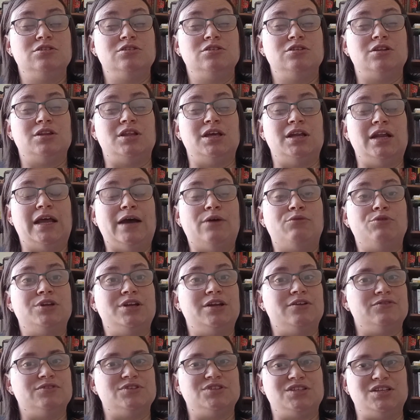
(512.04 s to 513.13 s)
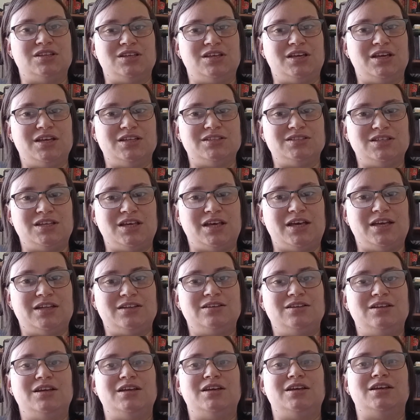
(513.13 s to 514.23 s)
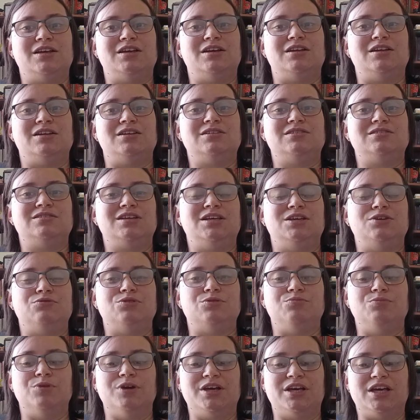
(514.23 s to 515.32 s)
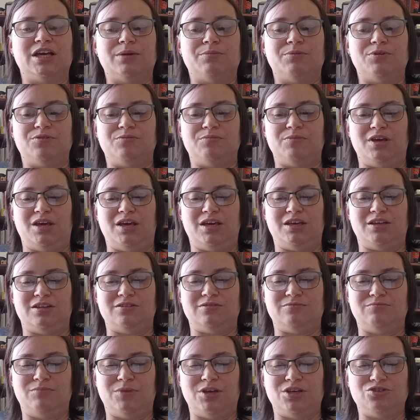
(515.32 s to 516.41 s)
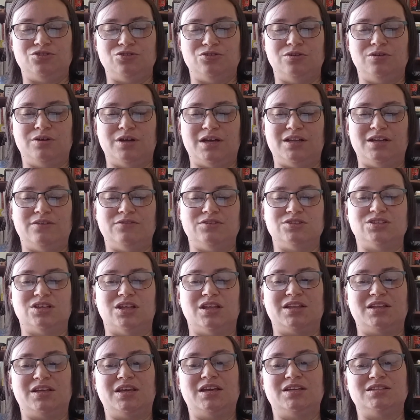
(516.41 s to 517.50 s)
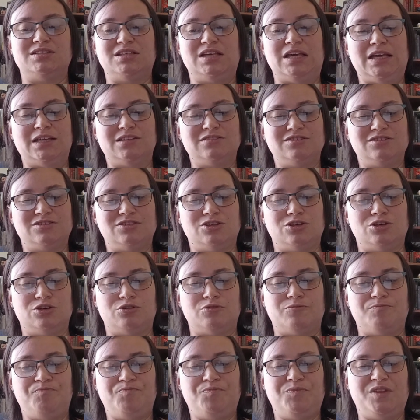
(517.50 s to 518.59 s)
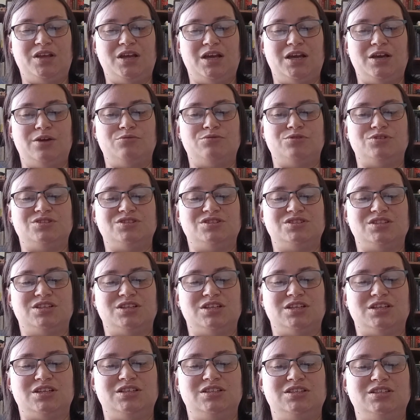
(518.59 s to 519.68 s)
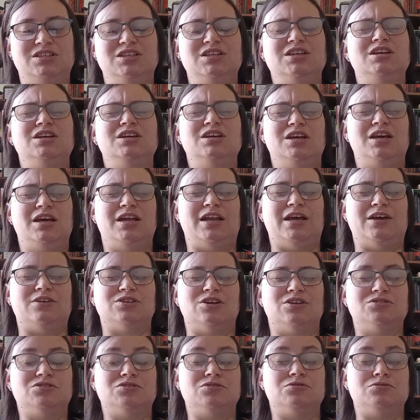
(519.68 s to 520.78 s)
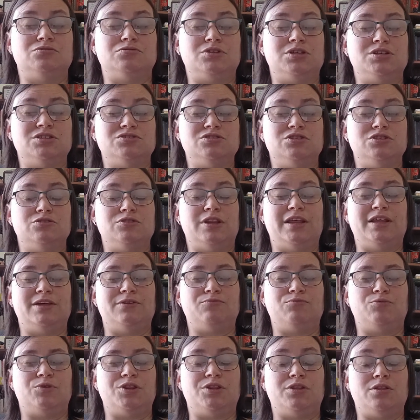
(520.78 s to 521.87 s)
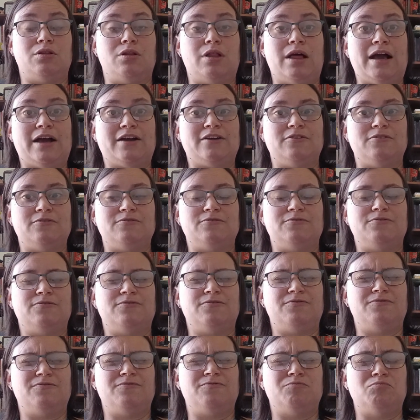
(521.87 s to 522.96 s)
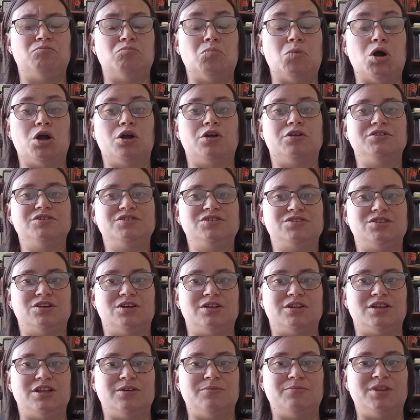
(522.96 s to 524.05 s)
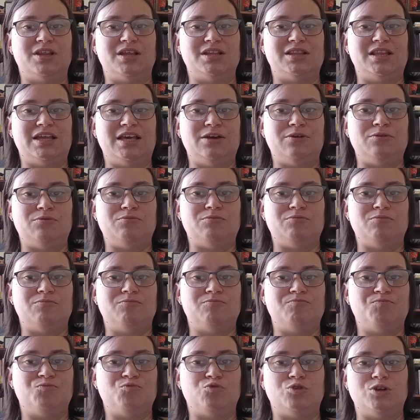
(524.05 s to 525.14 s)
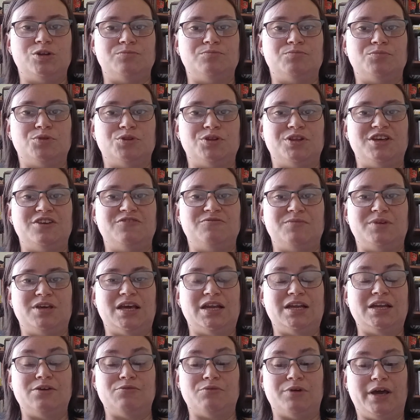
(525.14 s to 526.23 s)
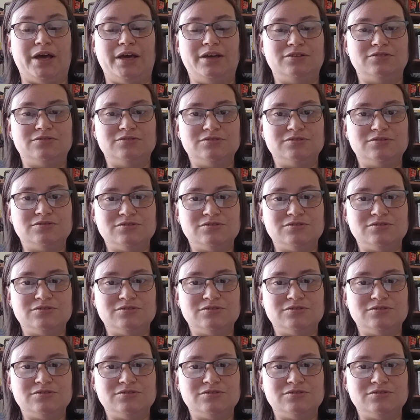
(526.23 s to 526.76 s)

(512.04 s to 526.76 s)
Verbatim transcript: then I would never see the kids again, and he would break up with me and make sure I never saw the kids again. So I was uh, and I was also concerned that with the lack of marks on them that they wouldn't believe me anyway.